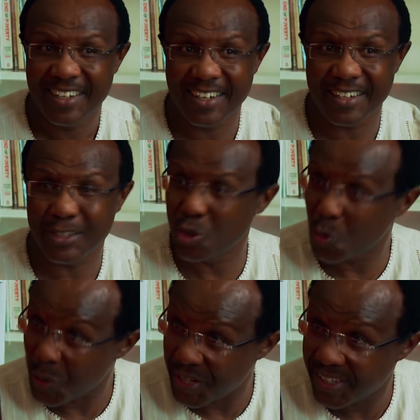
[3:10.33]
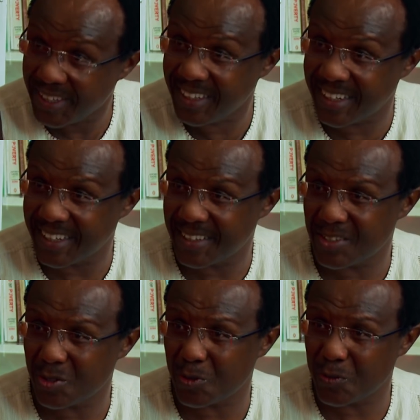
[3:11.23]
knowing the
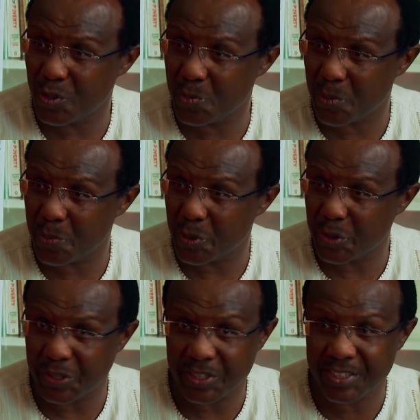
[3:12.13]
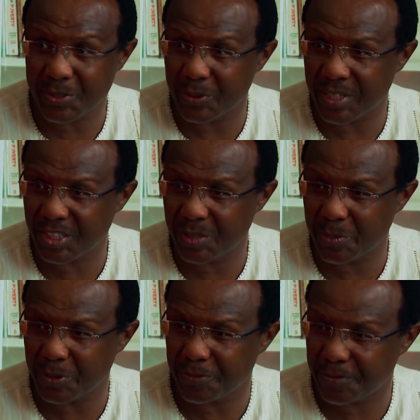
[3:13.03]
sort of disproportionate
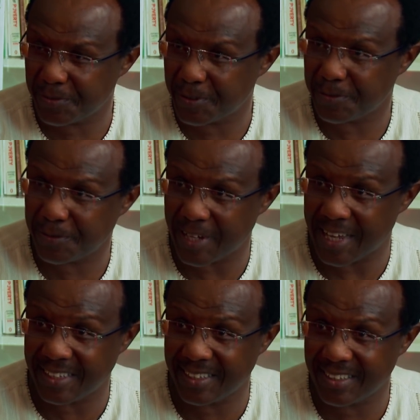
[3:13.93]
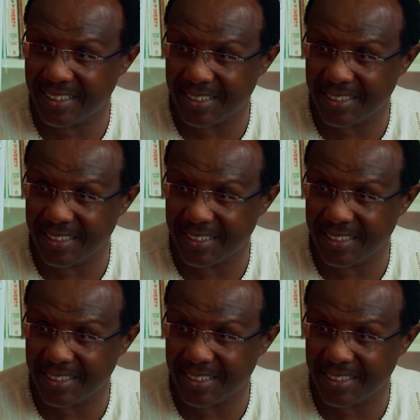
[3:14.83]
ownership of land